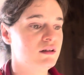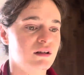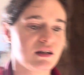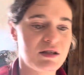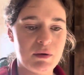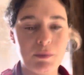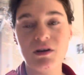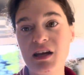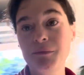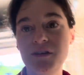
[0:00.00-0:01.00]
Because people
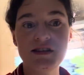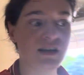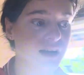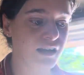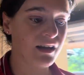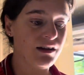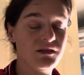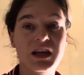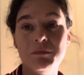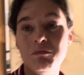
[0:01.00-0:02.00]
keep visiting and I have to
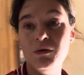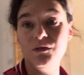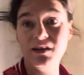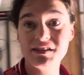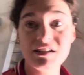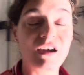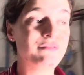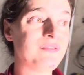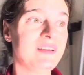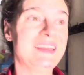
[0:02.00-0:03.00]
keep moving stuff.